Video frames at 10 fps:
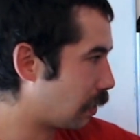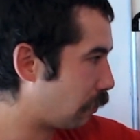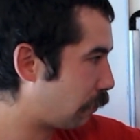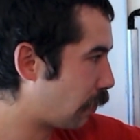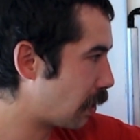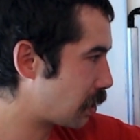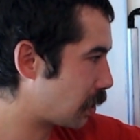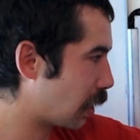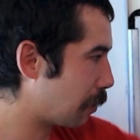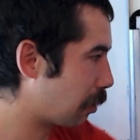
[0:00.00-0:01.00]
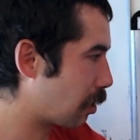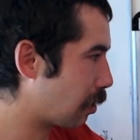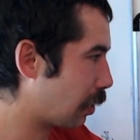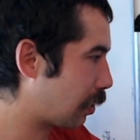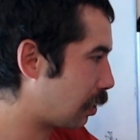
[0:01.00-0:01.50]
The first term would go
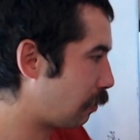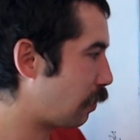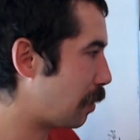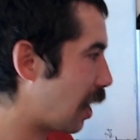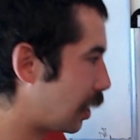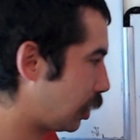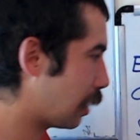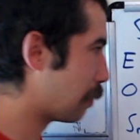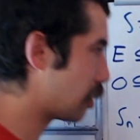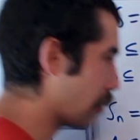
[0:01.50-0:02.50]
to the third Fibonacci number.